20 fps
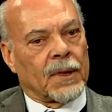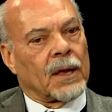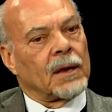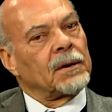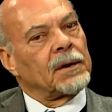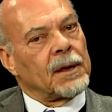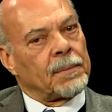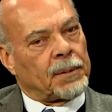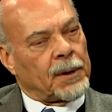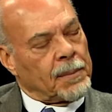
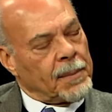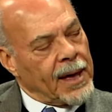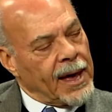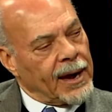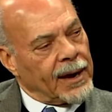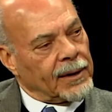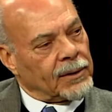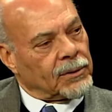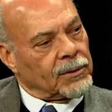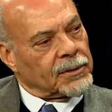
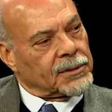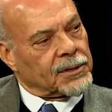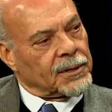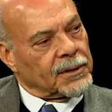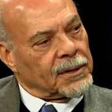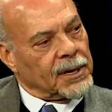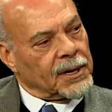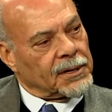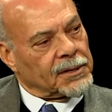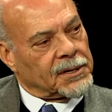diplomatic to a
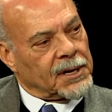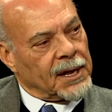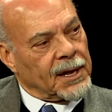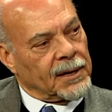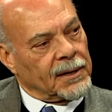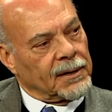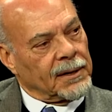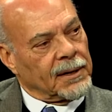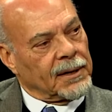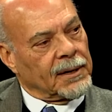certain
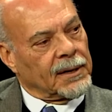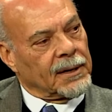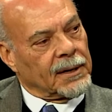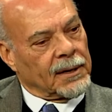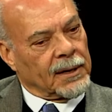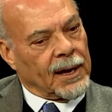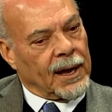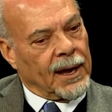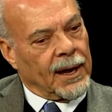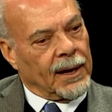extent
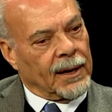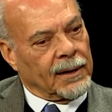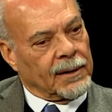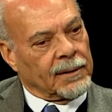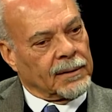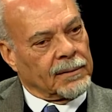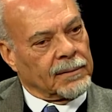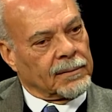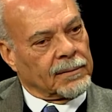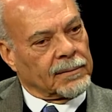
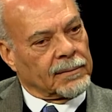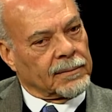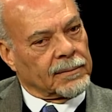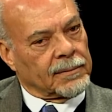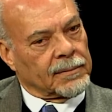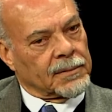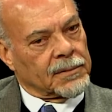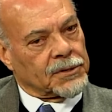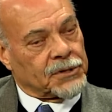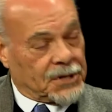and
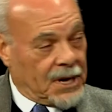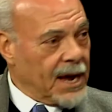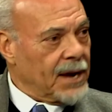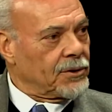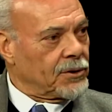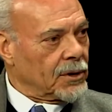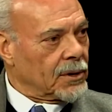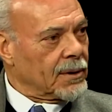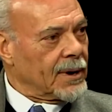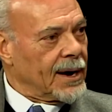stand
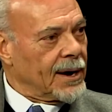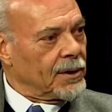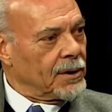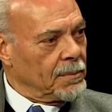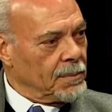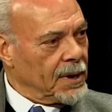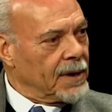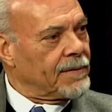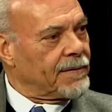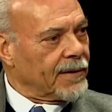your ground and
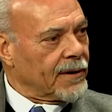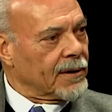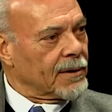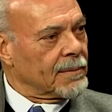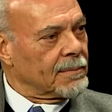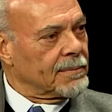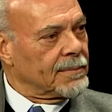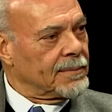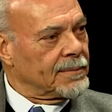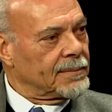be
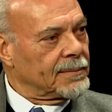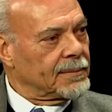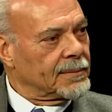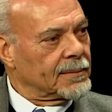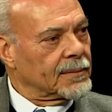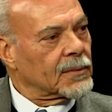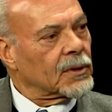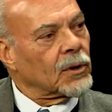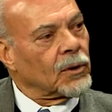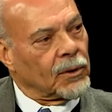firm
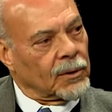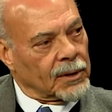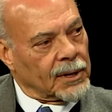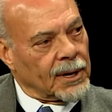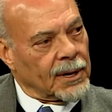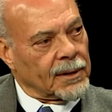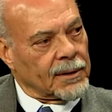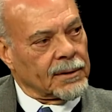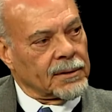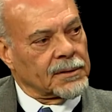on
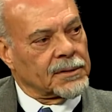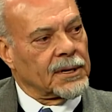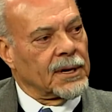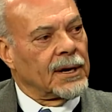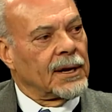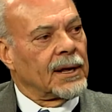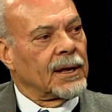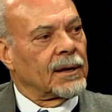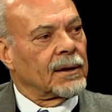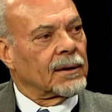others.
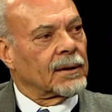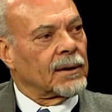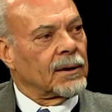You